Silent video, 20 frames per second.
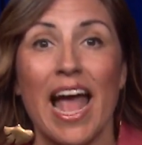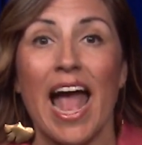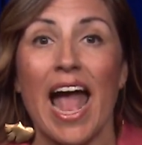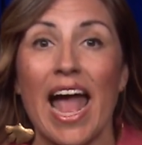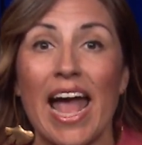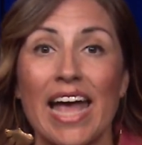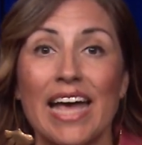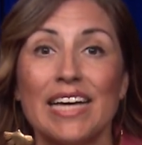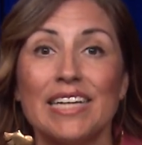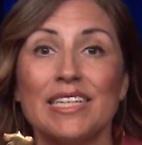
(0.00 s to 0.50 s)

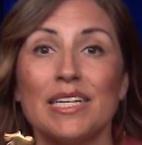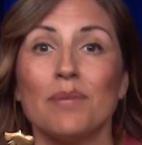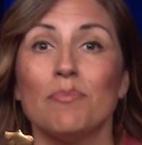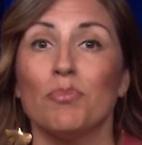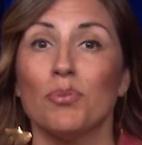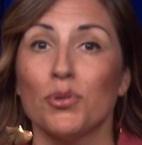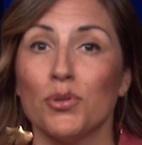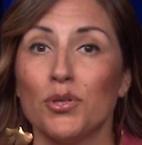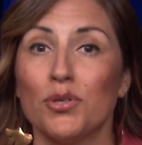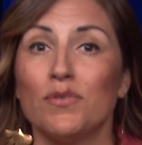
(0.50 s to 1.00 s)
and
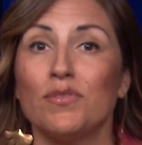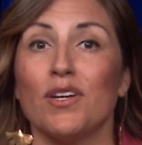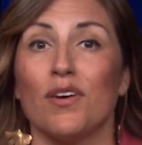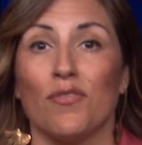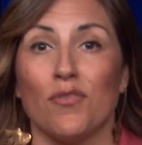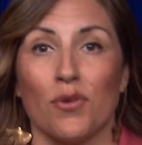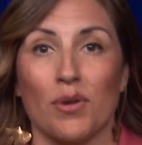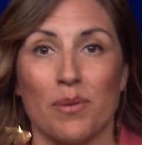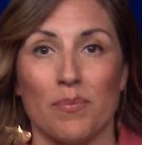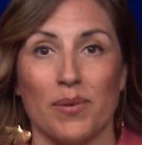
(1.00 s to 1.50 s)
improved
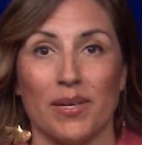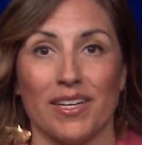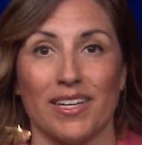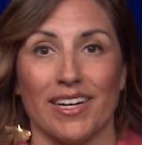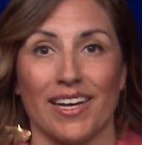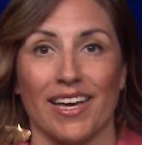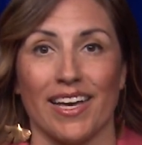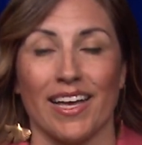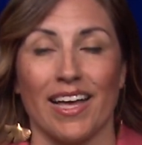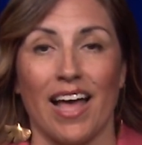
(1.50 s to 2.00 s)

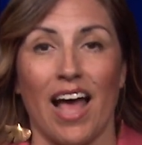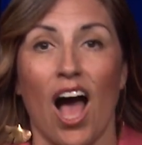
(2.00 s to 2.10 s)
affordability.